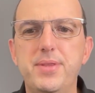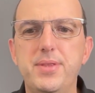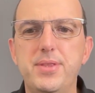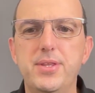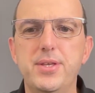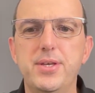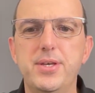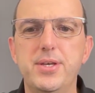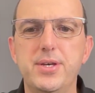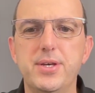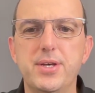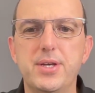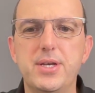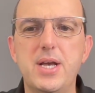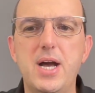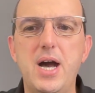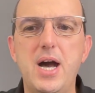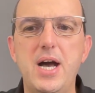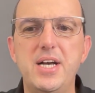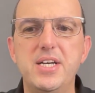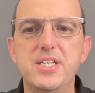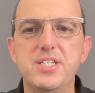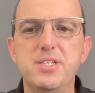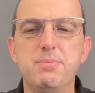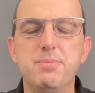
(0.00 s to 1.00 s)
the
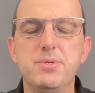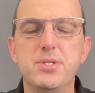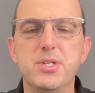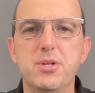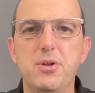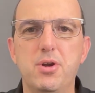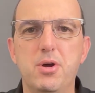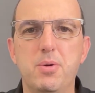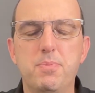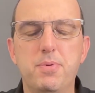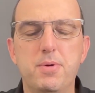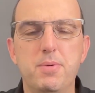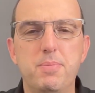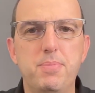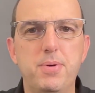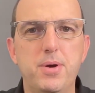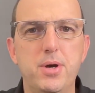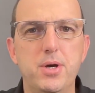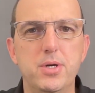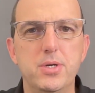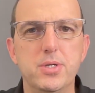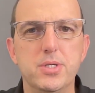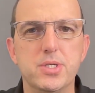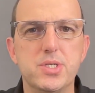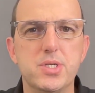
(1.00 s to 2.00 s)
chiasms that are
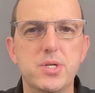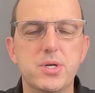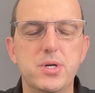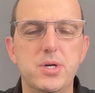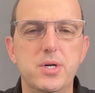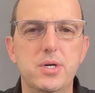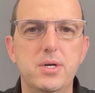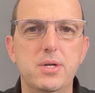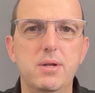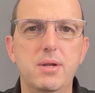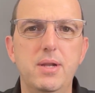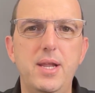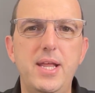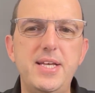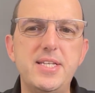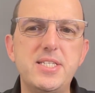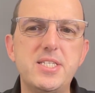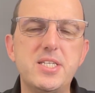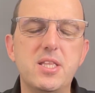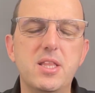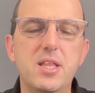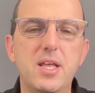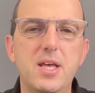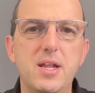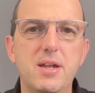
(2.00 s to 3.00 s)
proposed are
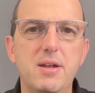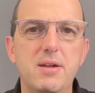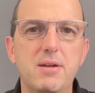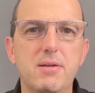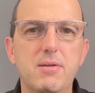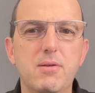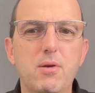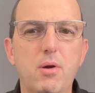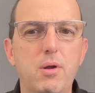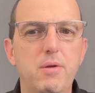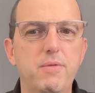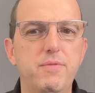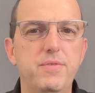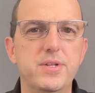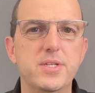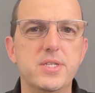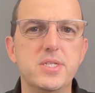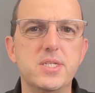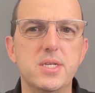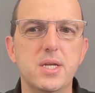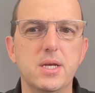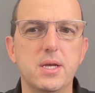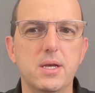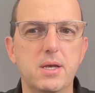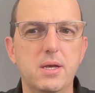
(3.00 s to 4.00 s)
less than
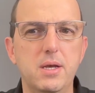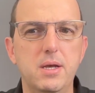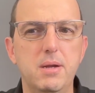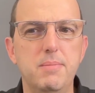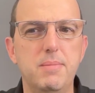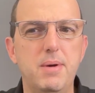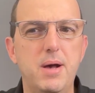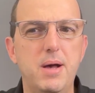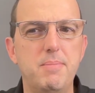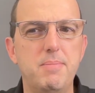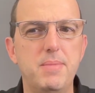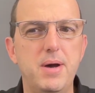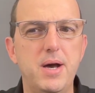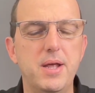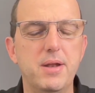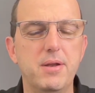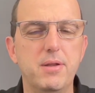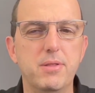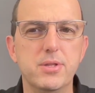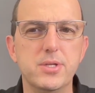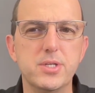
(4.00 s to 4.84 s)
convincing in my mind.